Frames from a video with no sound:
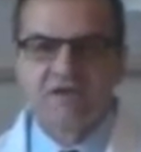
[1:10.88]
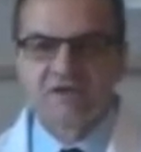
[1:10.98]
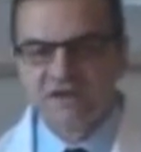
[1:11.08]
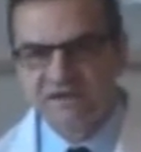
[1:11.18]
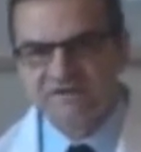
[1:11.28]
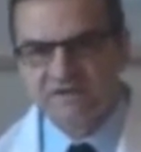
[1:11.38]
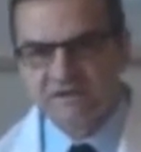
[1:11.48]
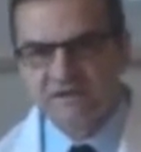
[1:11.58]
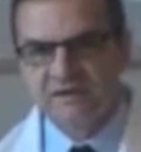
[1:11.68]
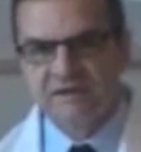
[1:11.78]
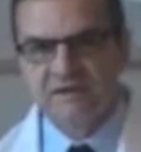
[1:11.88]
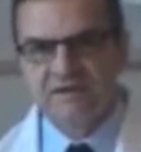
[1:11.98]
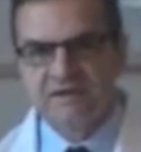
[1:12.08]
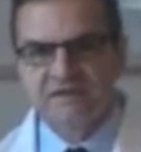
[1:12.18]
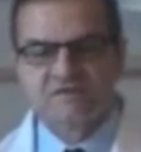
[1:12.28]
cleansing
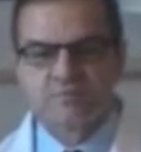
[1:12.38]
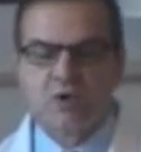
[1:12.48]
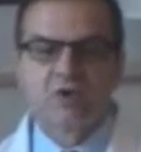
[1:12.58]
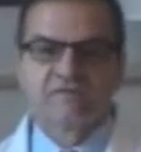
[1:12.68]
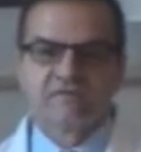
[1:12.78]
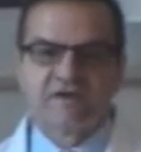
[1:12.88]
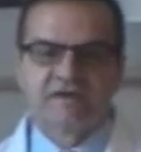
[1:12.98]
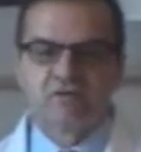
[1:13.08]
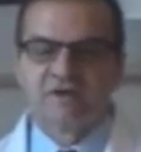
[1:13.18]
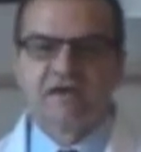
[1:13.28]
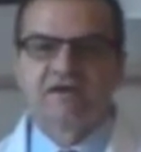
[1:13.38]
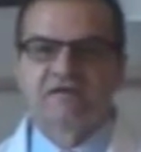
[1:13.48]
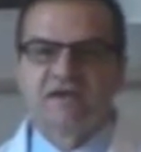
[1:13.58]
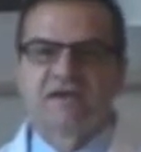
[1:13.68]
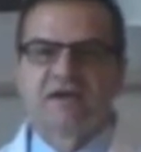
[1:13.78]
is part of that. You
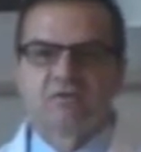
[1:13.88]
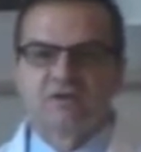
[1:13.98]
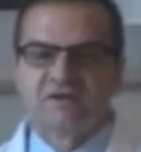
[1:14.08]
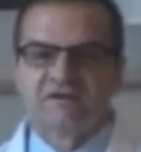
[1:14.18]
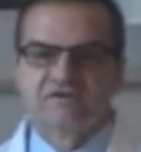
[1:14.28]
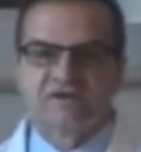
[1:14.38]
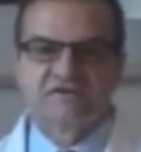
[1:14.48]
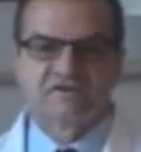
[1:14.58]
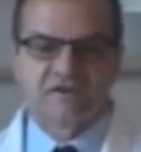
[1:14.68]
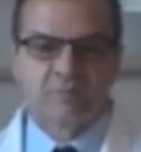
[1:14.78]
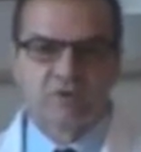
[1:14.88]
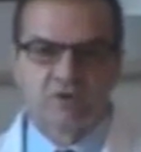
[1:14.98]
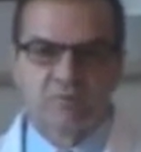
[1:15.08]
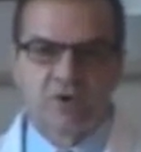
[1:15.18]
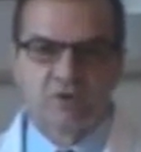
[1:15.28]
can't take out cleansing as a separate
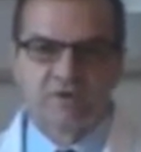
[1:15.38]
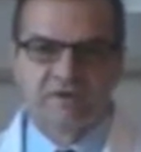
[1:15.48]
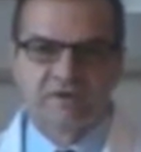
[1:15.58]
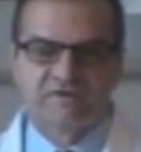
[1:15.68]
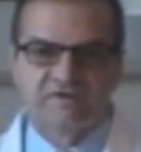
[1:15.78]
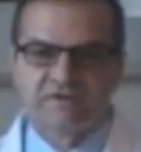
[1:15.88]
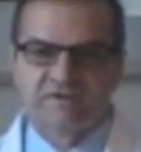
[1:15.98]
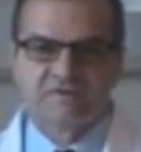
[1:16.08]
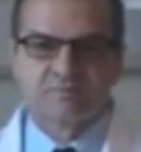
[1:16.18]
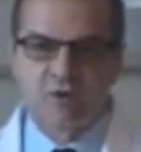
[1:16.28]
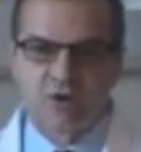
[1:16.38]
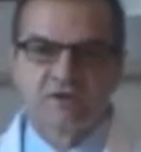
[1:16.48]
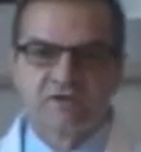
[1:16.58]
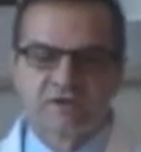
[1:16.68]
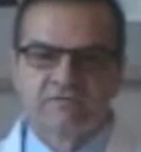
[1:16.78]
component. It's
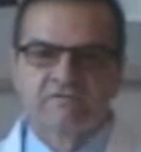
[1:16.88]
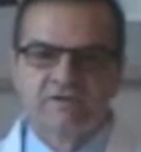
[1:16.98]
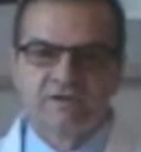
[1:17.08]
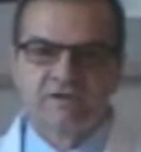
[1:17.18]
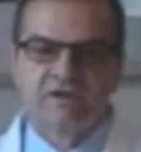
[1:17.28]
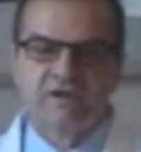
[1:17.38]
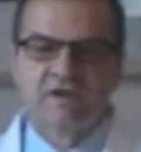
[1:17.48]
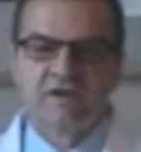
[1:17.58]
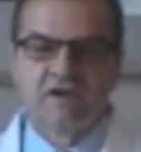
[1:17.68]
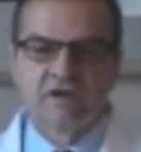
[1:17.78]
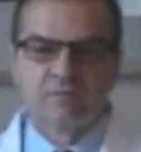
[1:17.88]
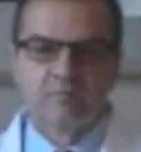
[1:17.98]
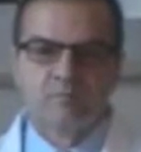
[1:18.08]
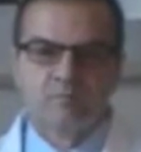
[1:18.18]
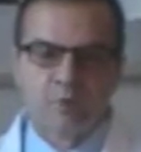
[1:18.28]
part of the
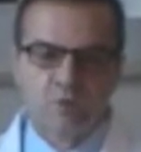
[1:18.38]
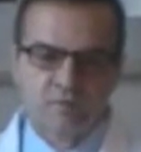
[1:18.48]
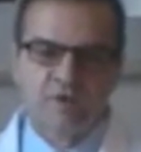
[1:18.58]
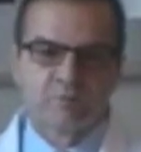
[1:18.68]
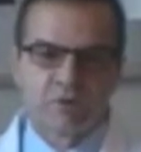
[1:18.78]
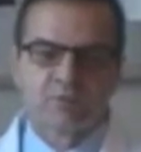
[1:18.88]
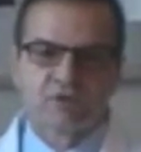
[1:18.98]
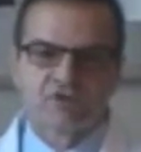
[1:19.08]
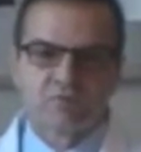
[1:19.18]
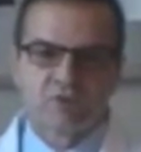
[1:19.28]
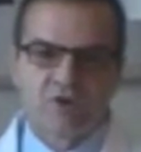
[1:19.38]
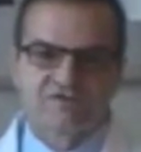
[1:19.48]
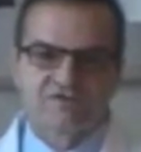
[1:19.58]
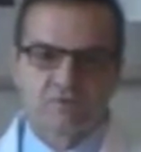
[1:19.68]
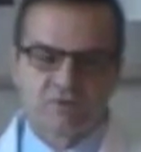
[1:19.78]
wound bed preparation
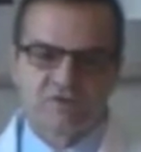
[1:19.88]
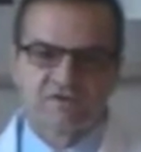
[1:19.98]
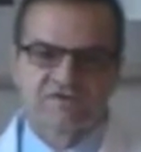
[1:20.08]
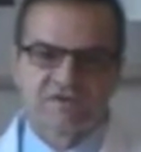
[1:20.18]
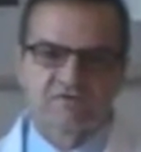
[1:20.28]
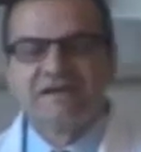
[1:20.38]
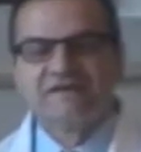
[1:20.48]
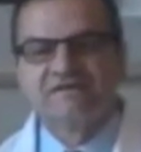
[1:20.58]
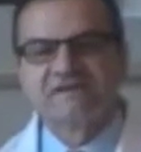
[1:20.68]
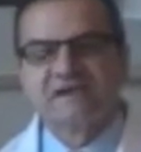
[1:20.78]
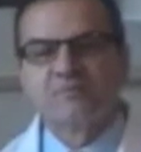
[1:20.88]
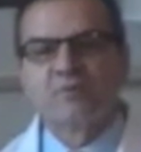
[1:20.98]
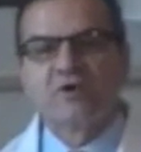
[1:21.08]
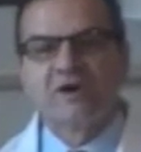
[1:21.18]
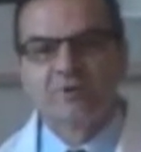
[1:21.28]
process within itself. It is a
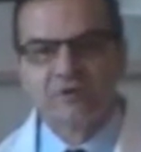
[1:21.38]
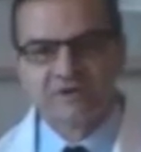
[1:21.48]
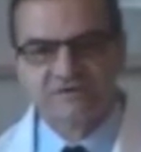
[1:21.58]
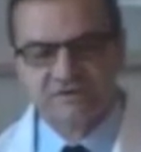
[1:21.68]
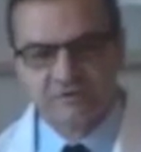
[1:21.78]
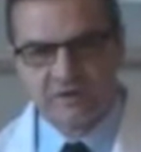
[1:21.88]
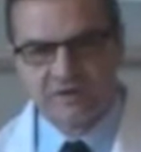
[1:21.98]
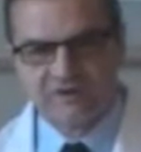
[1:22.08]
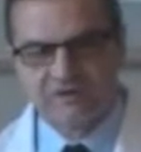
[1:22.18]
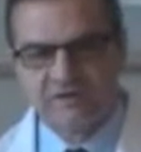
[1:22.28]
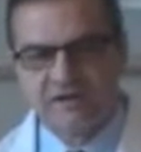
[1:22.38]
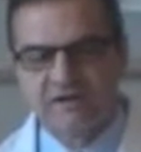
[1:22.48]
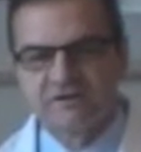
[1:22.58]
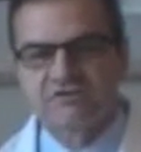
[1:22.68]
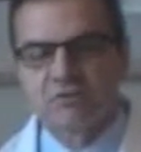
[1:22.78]
primary consideration
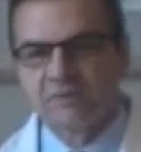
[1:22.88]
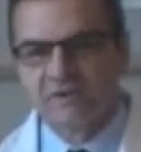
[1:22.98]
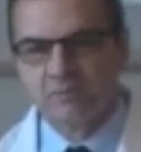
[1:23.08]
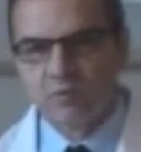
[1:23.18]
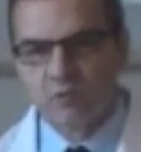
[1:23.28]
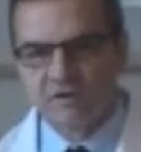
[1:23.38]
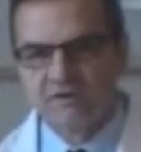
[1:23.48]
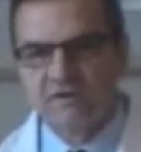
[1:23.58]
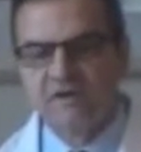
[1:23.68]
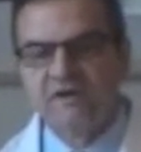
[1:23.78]
and extremely important